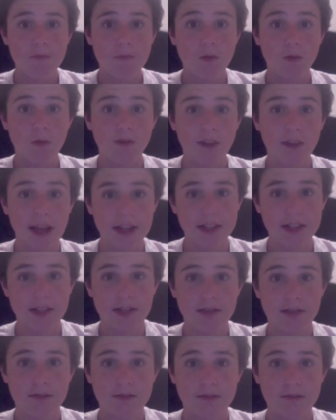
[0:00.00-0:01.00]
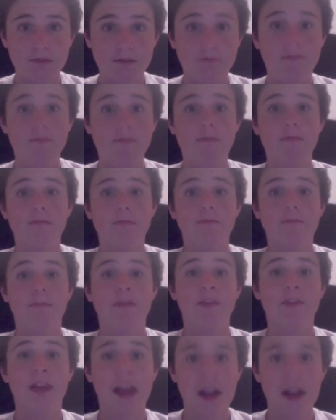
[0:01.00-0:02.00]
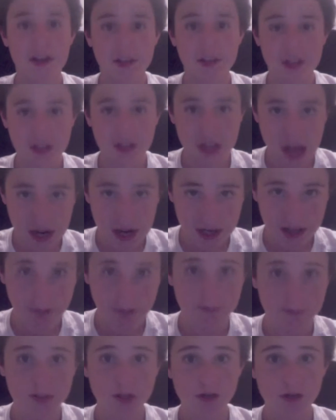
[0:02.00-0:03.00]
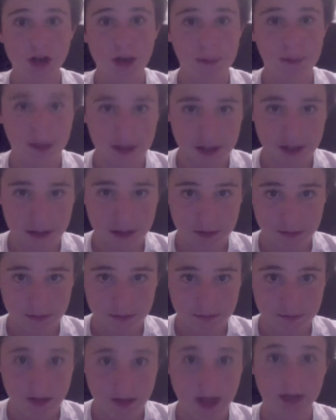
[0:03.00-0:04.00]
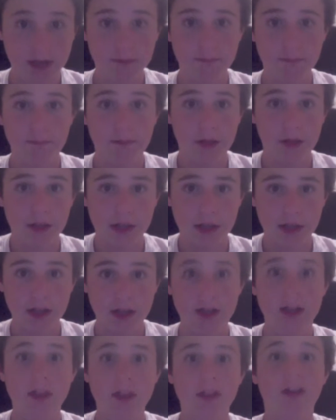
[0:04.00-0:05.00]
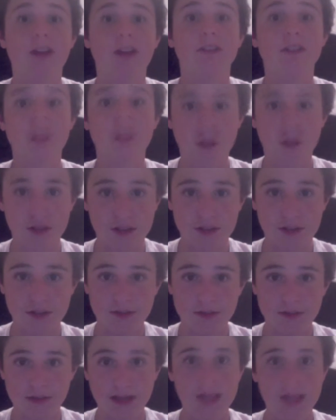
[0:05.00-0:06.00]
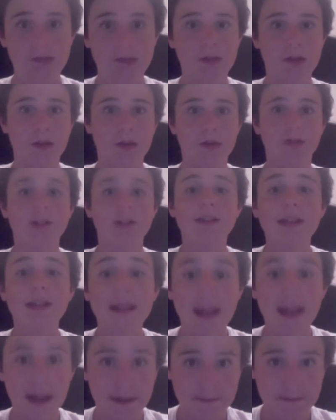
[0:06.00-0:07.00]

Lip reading: revise it, but they just ended up scrapping it and building the Constitution as you know it today.